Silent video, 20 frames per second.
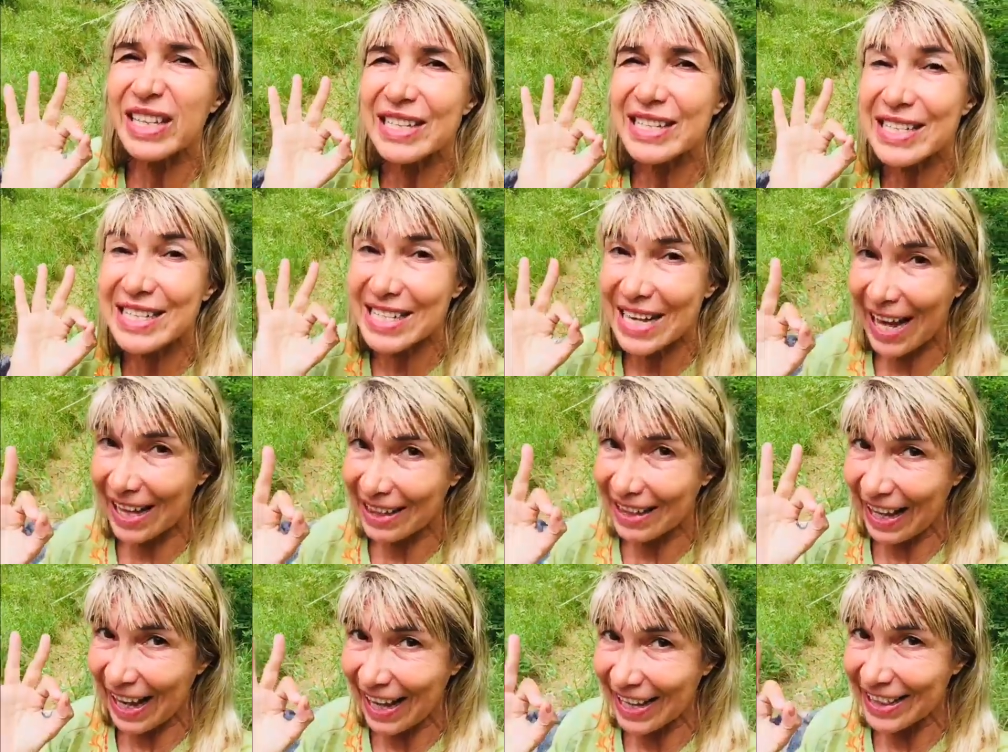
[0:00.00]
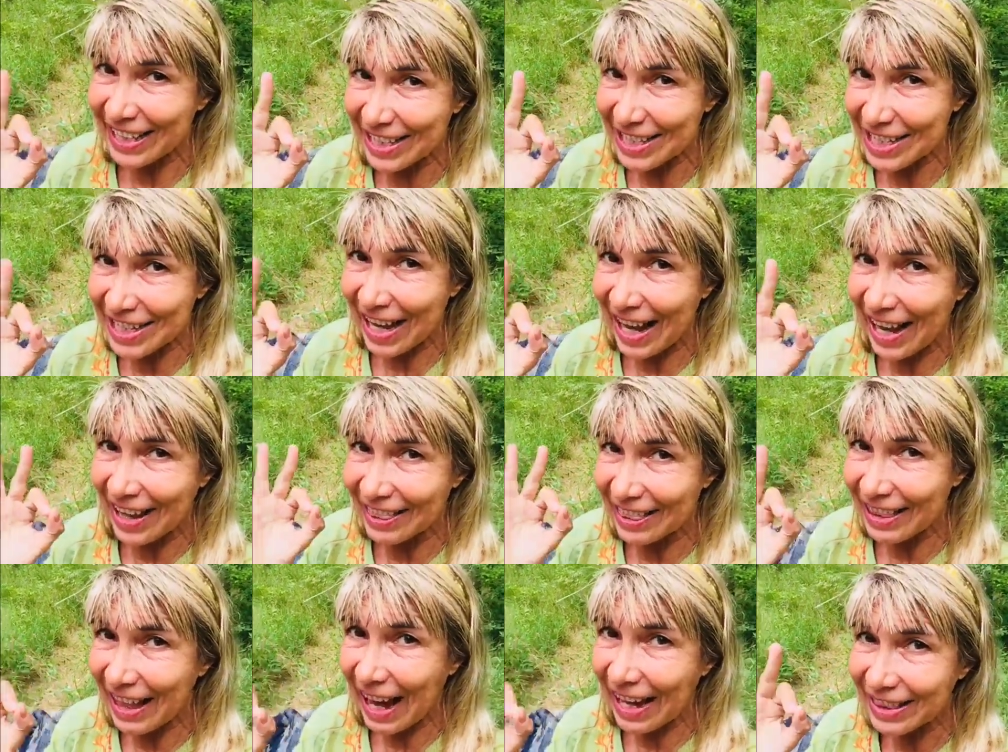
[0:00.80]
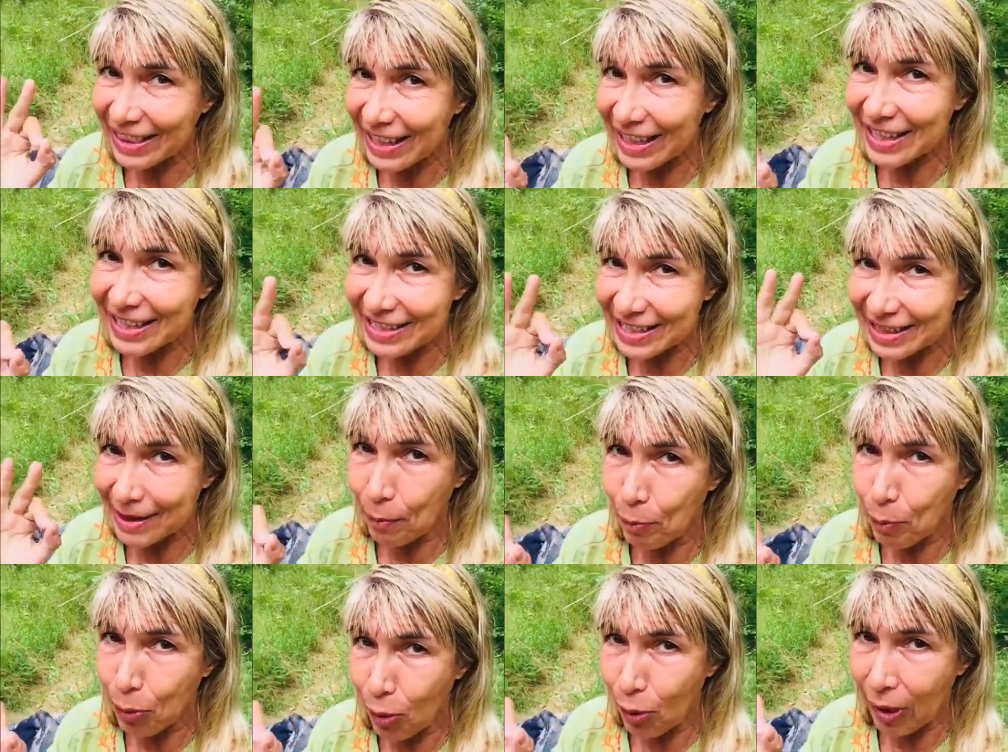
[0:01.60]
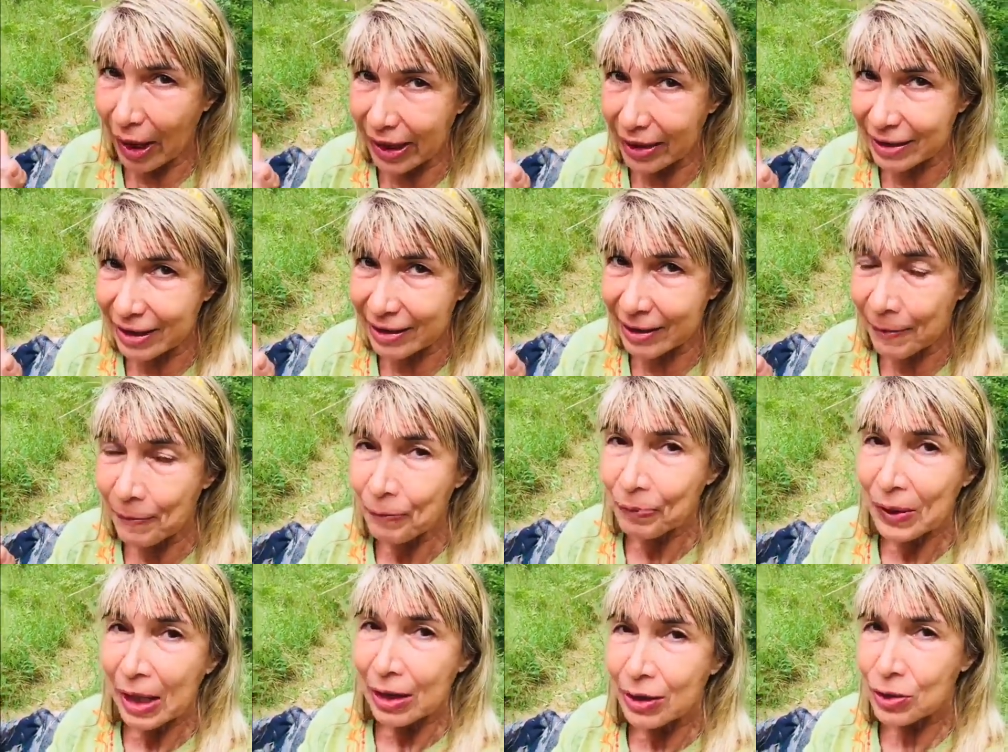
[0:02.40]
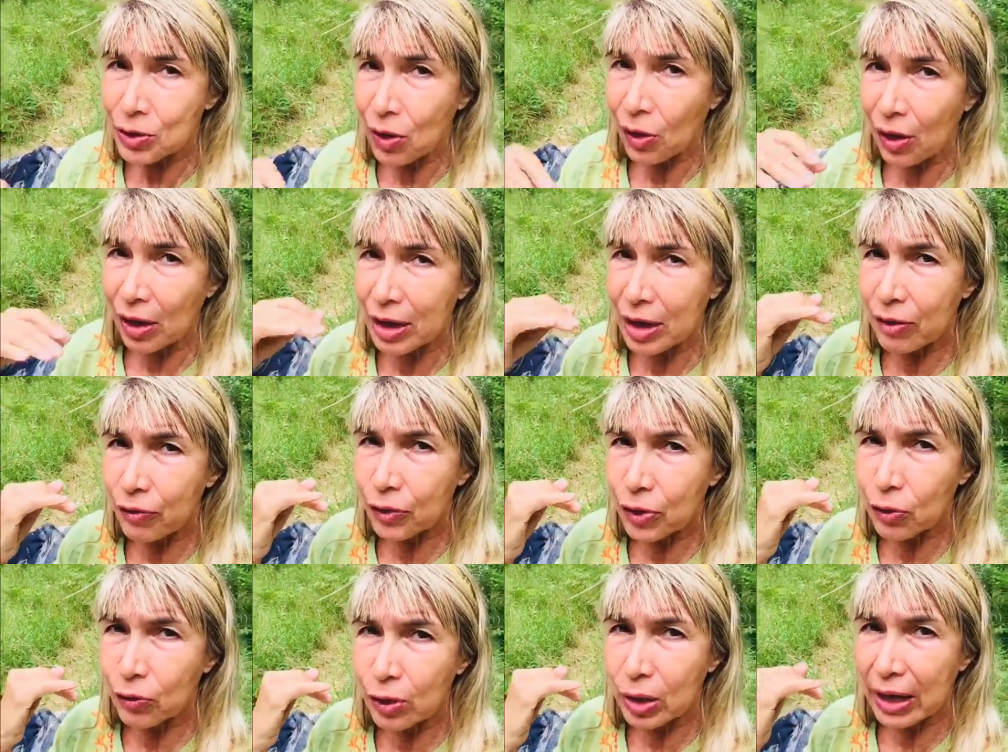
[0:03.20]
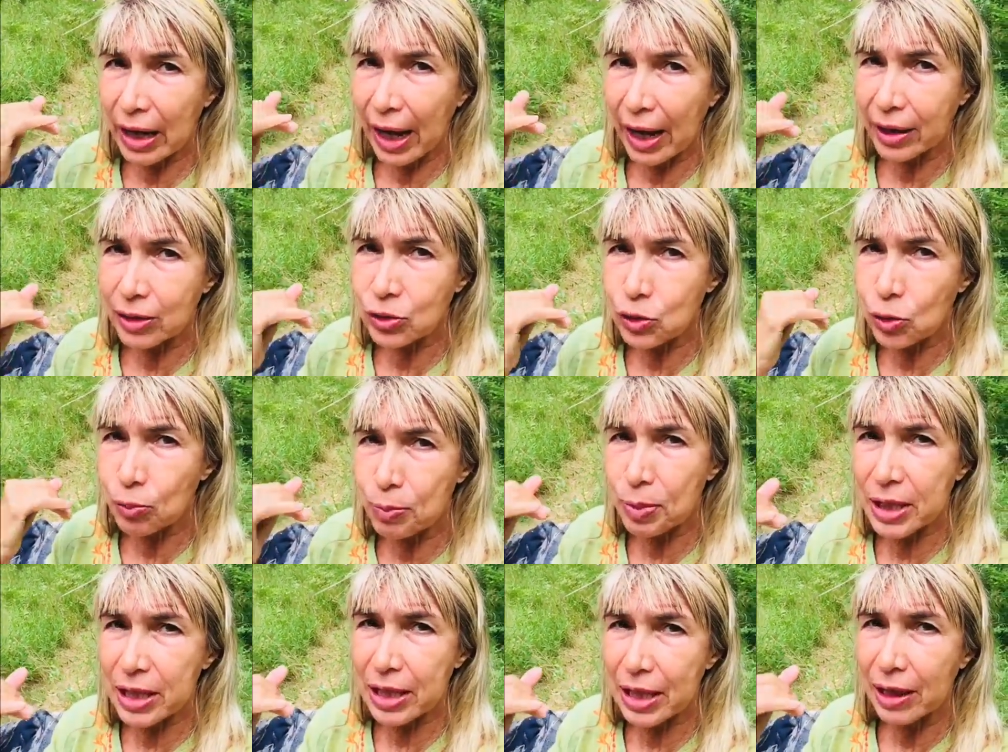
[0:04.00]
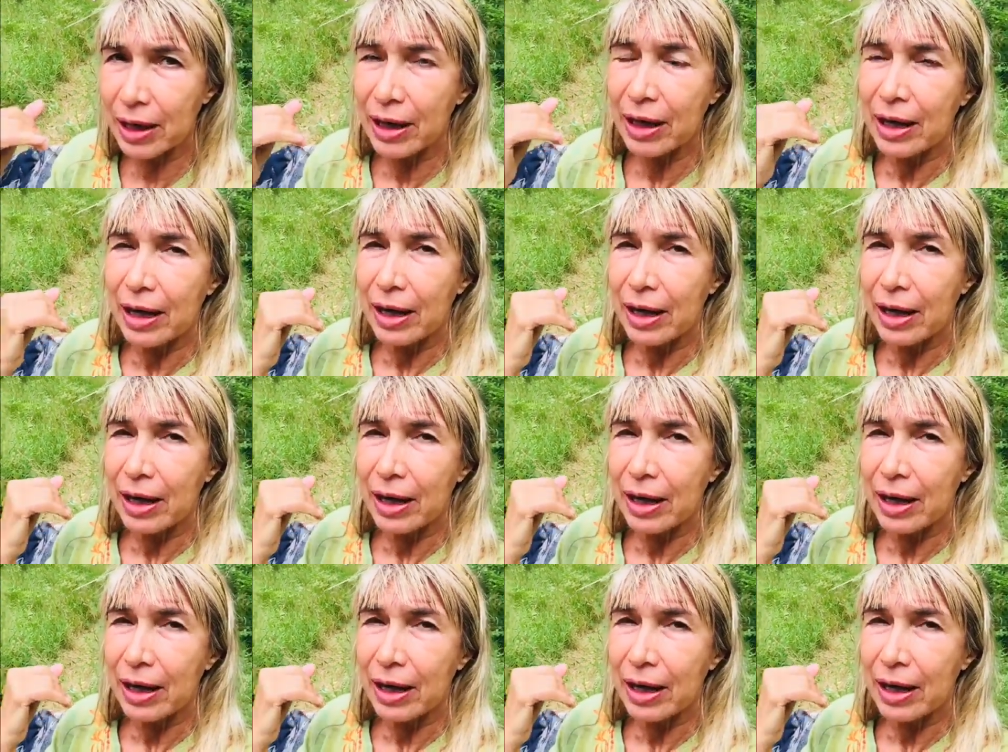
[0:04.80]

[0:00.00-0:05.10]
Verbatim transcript: the cell energy and that is the point so if you would like to be